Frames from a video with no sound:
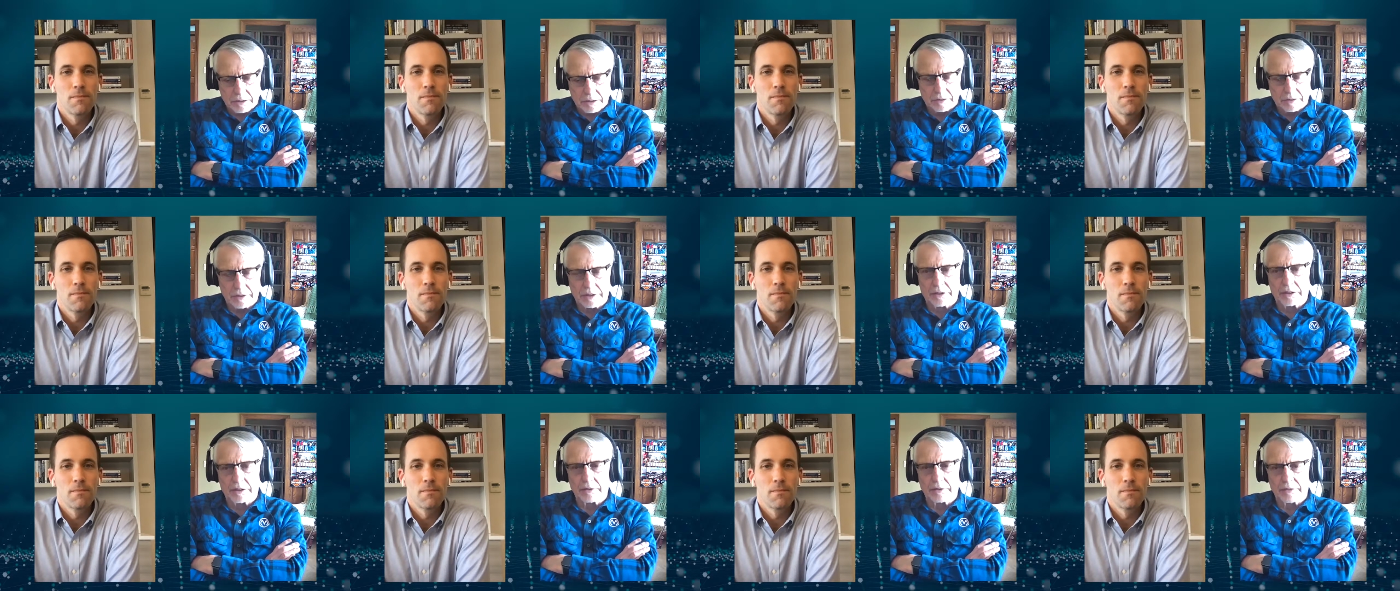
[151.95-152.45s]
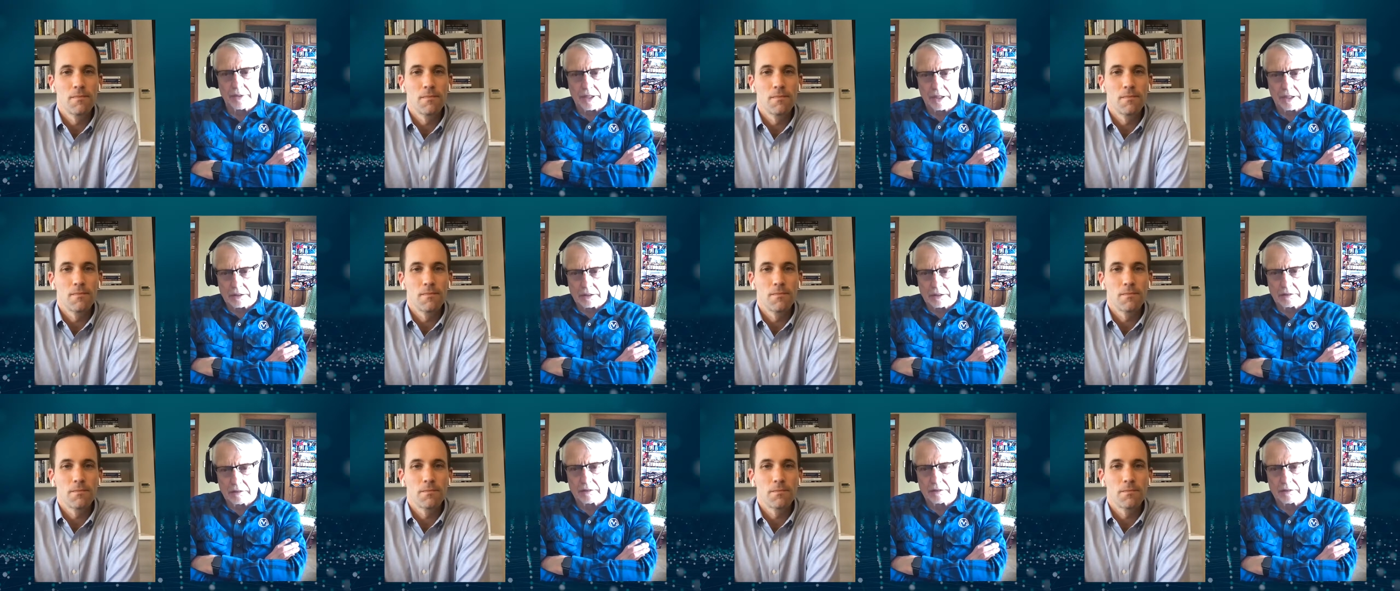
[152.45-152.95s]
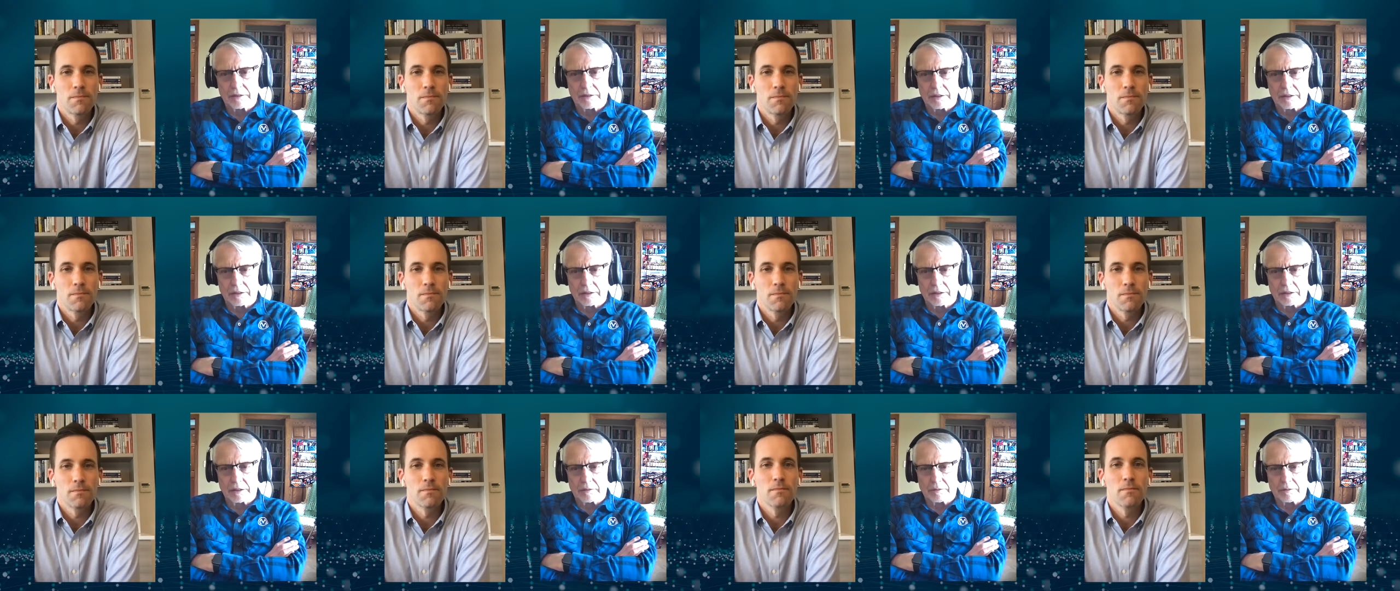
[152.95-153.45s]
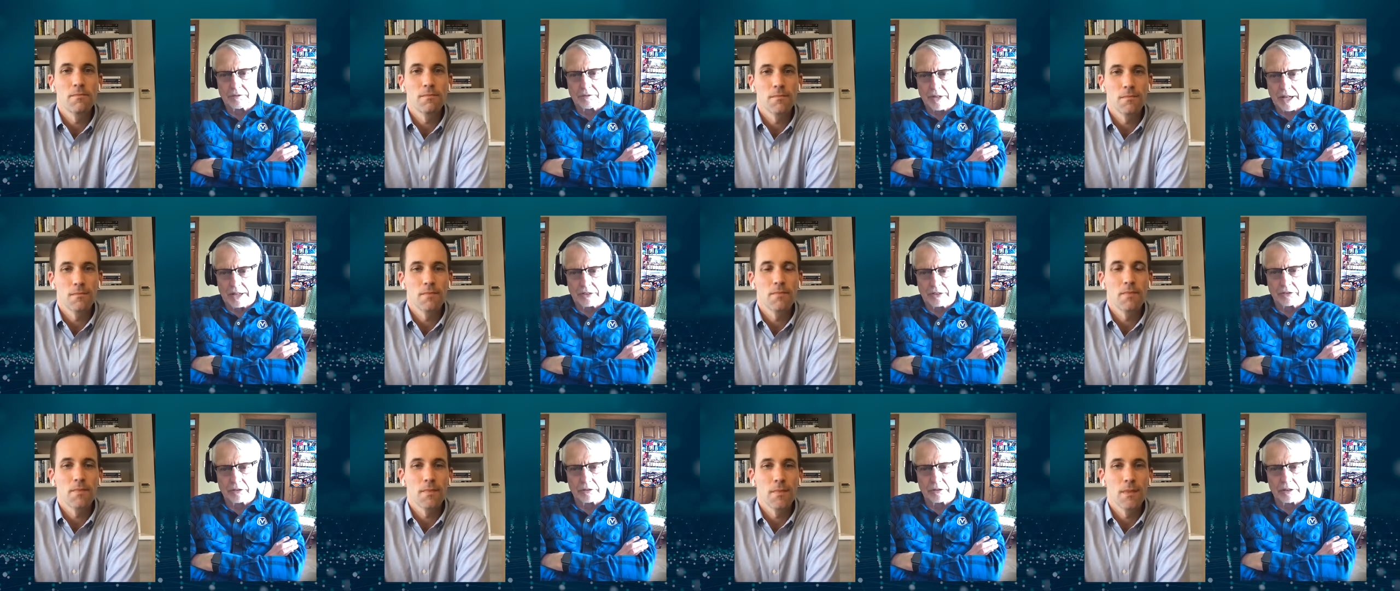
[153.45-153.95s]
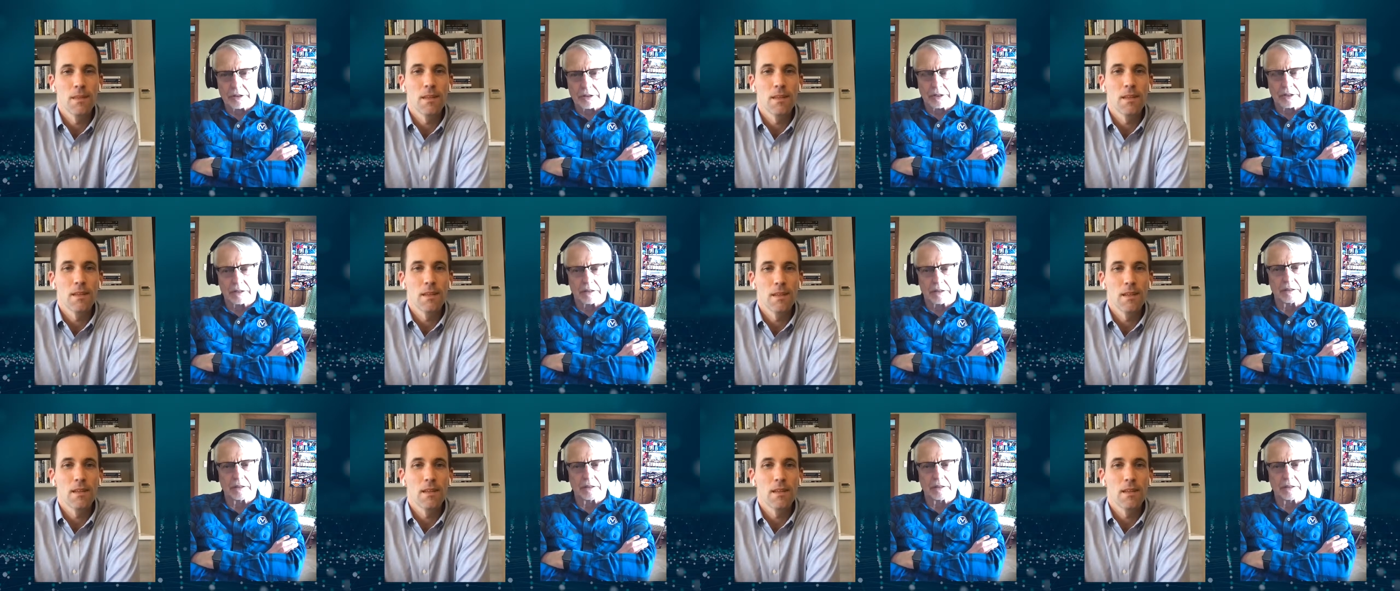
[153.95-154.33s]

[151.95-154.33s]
Speaker 1: the InnovateIT uh, factory and